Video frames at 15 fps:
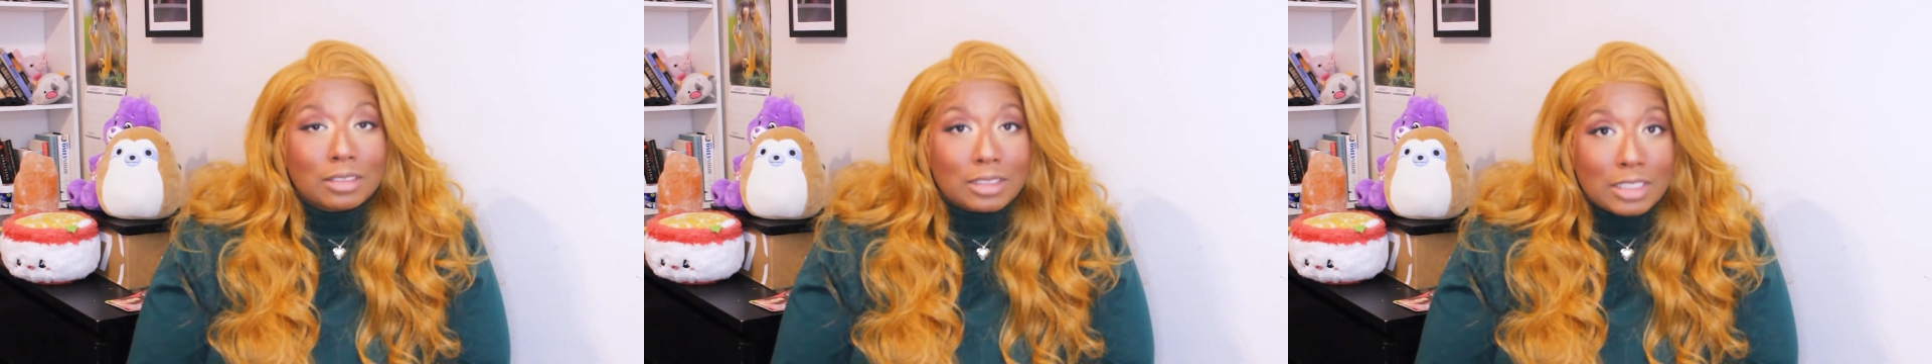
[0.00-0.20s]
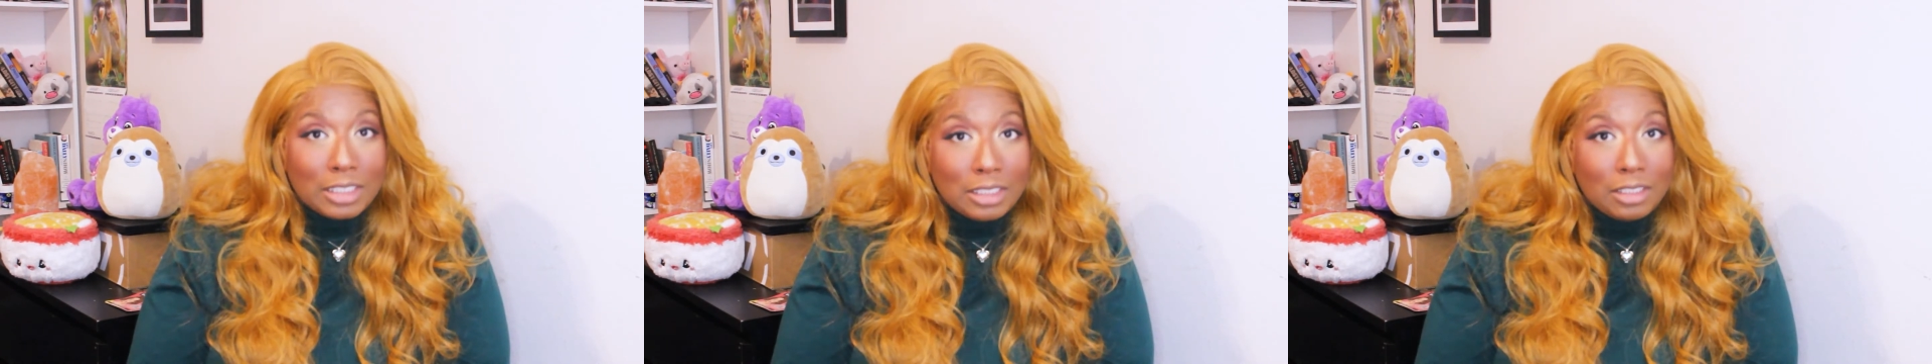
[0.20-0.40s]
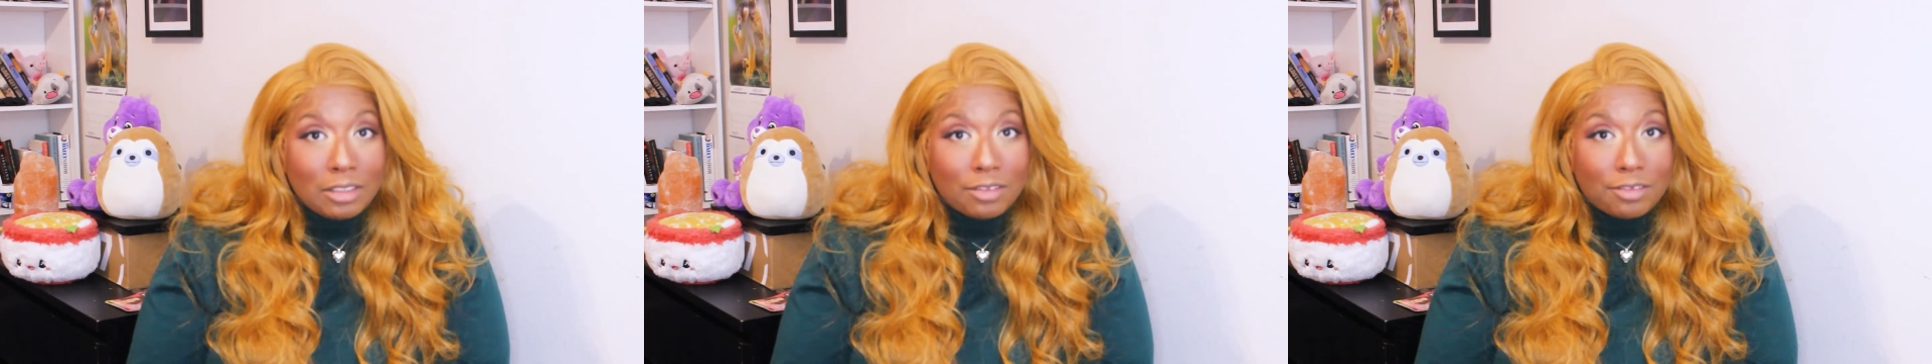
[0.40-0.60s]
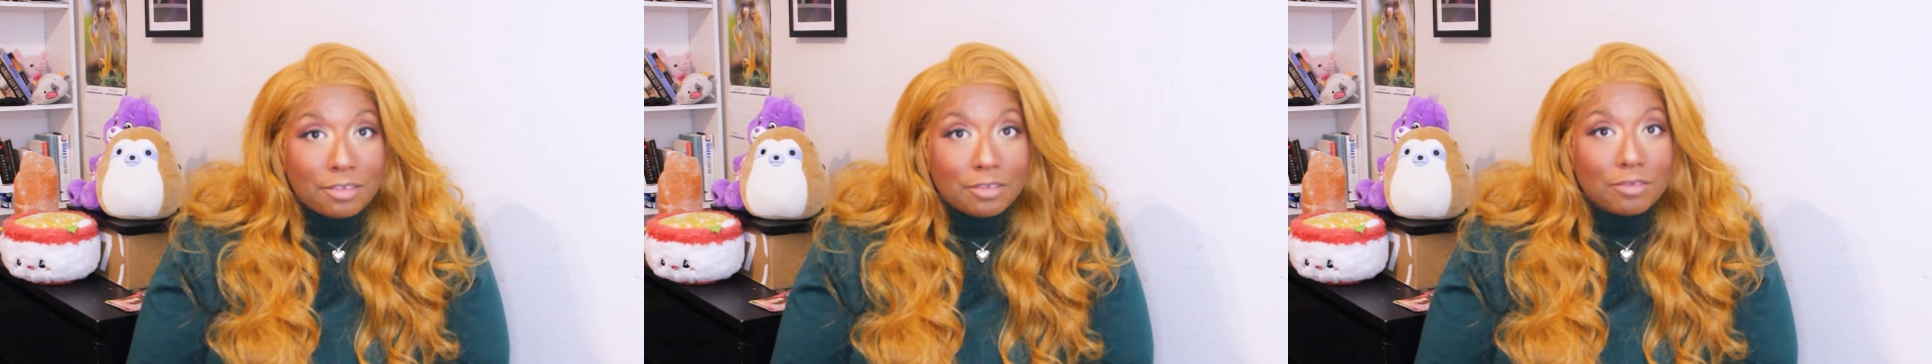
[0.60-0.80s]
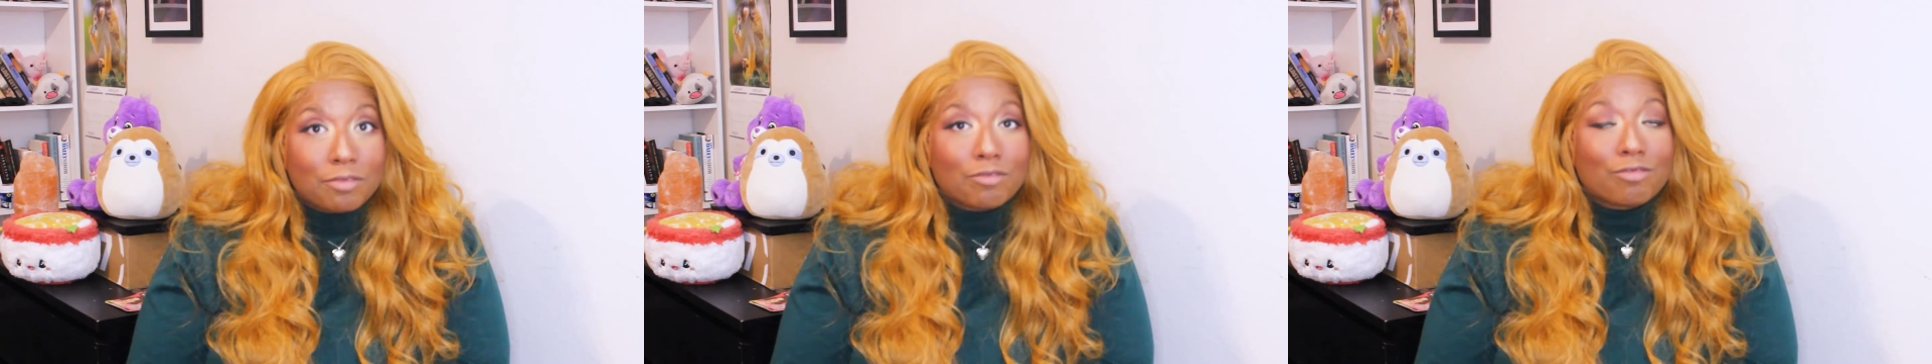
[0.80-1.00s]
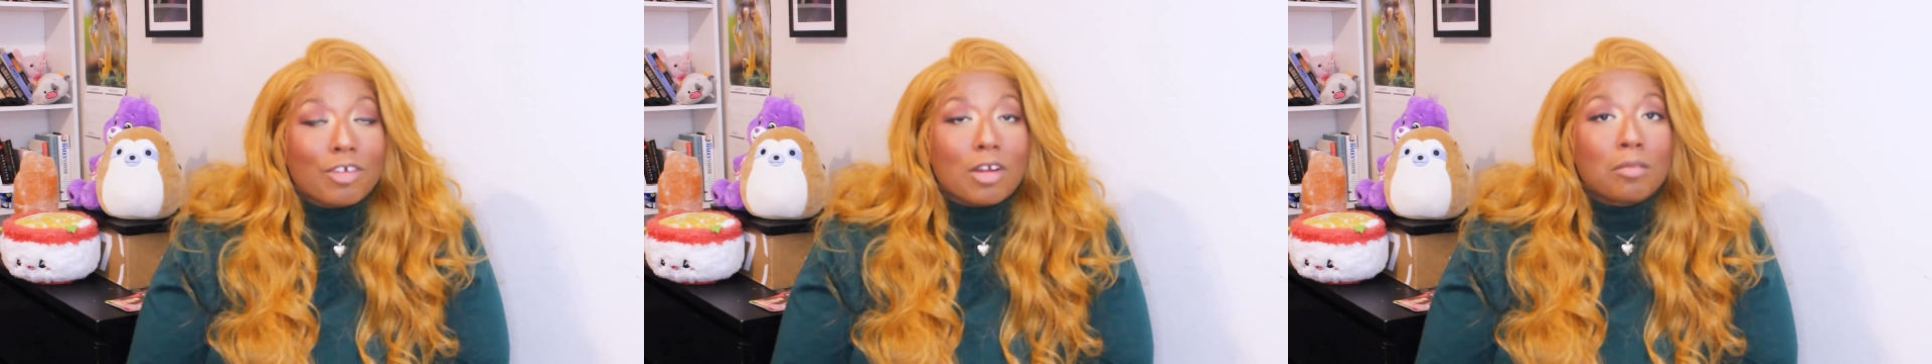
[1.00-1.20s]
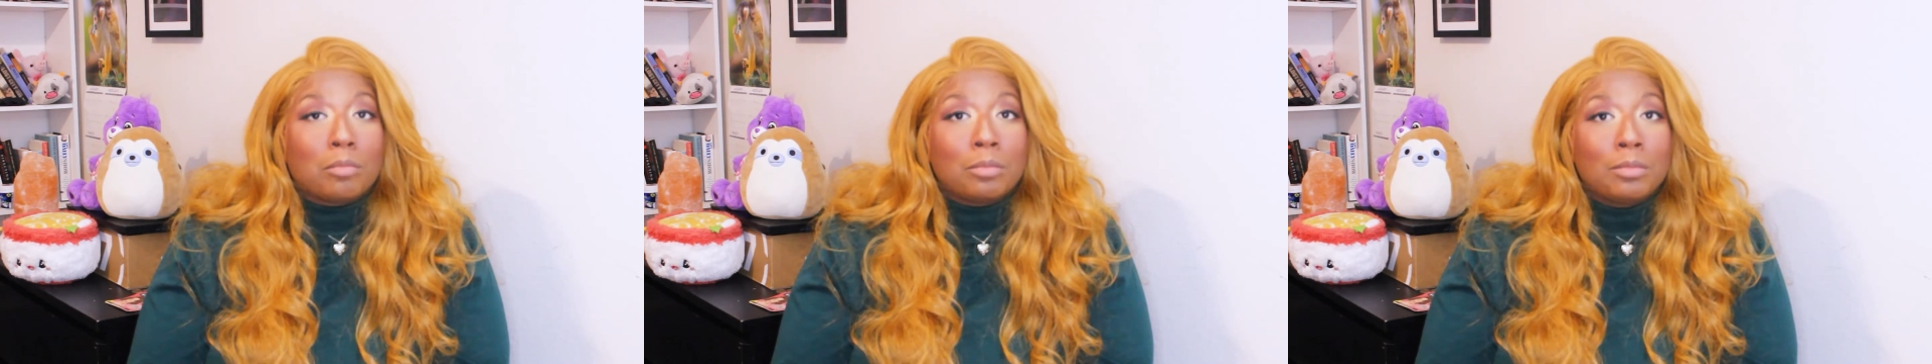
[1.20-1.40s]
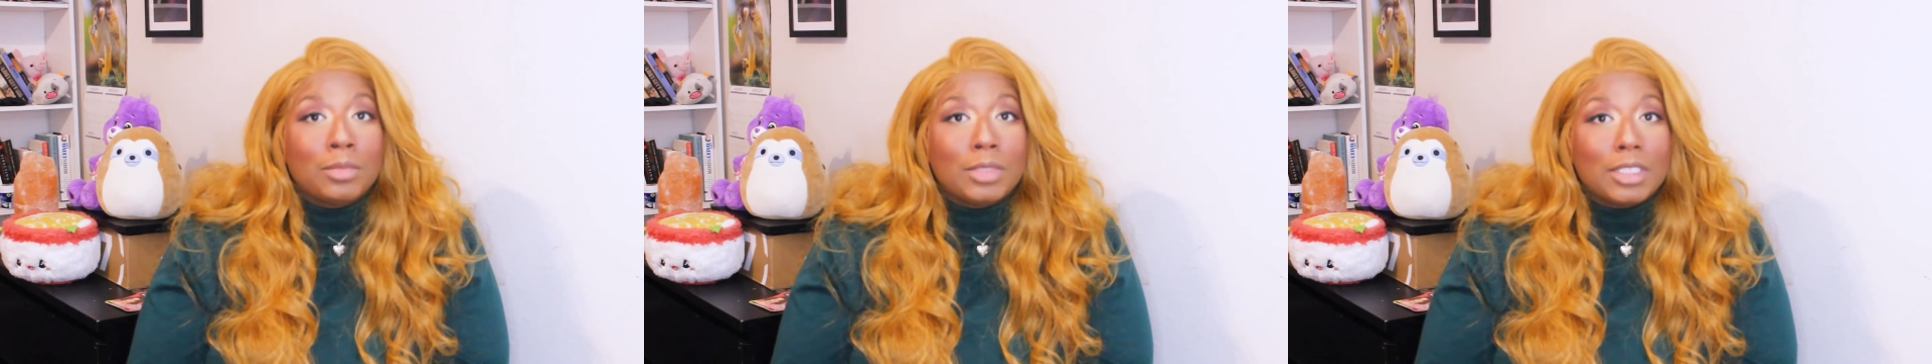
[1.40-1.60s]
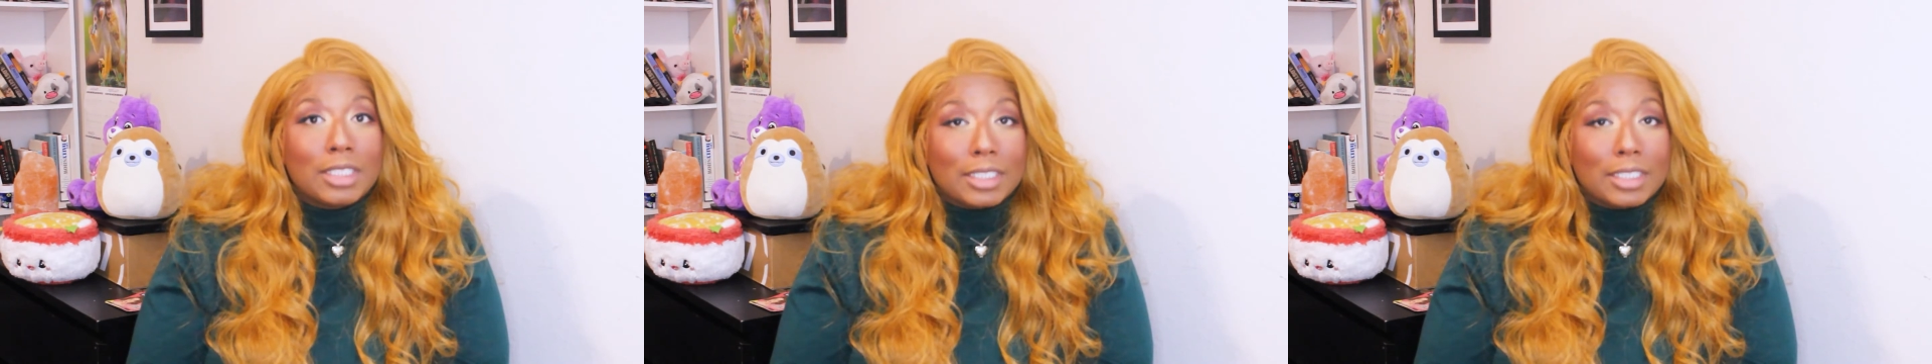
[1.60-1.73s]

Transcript: teeth from